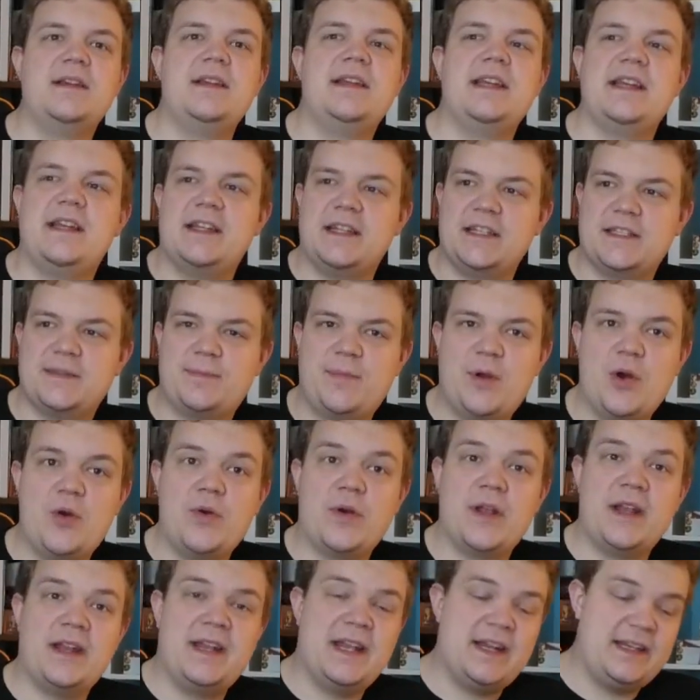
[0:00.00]
It can
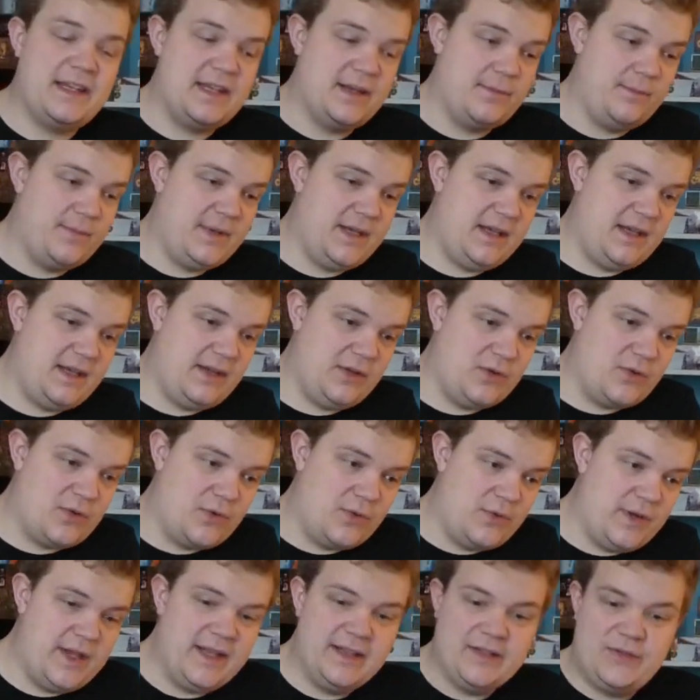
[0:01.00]
explode, and that can be
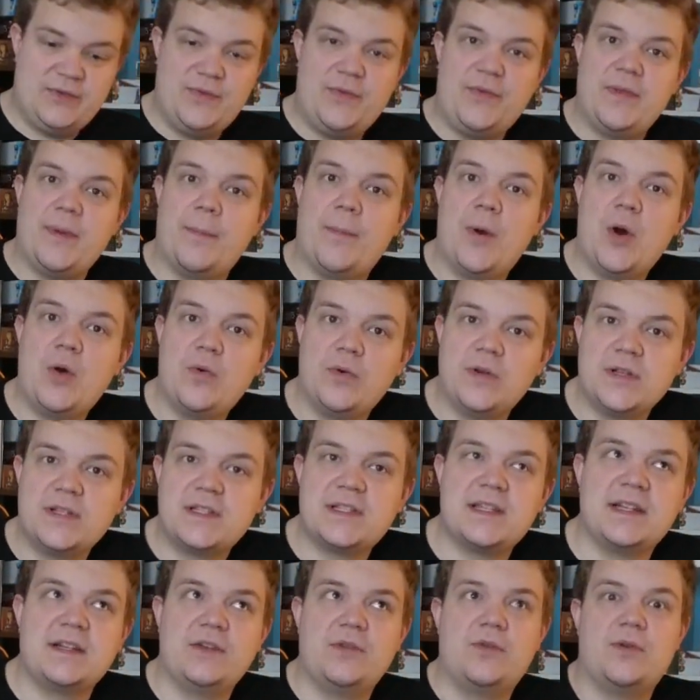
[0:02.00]
into the
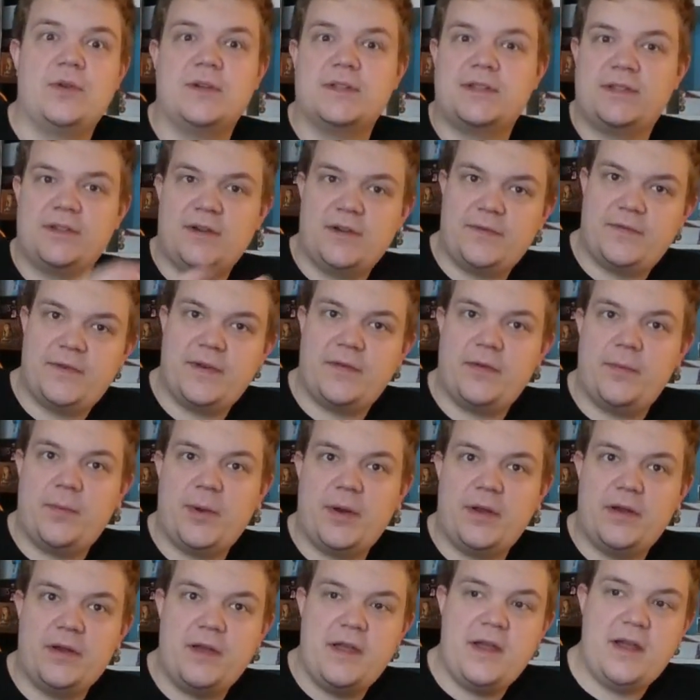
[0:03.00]
bonus and crossing off
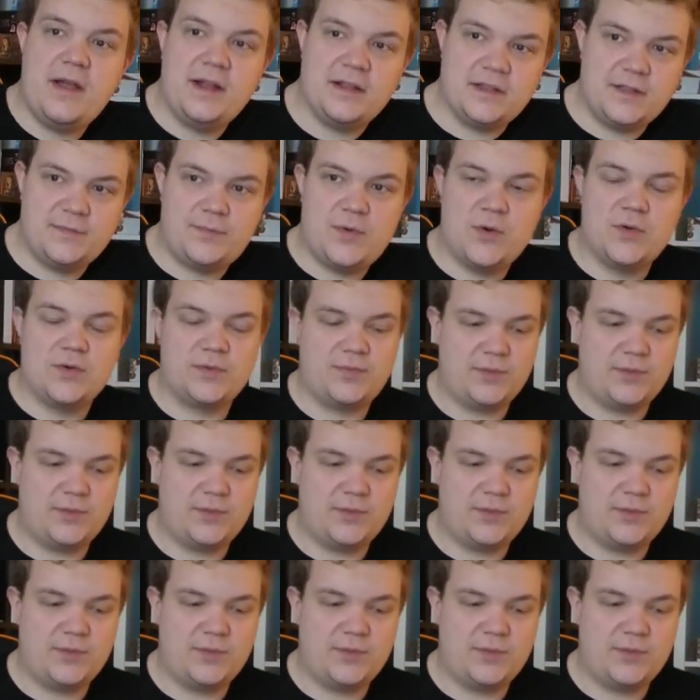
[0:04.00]
everybody else's bonus